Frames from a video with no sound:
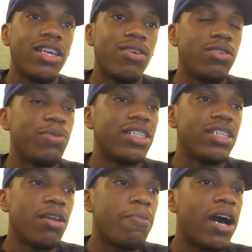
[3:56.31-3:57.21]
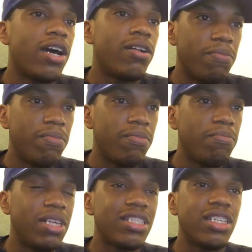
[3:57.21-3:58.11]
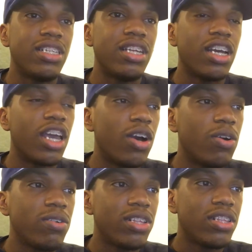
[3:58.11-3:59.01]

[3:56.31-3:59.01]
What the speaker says: It was basically about missing a girl,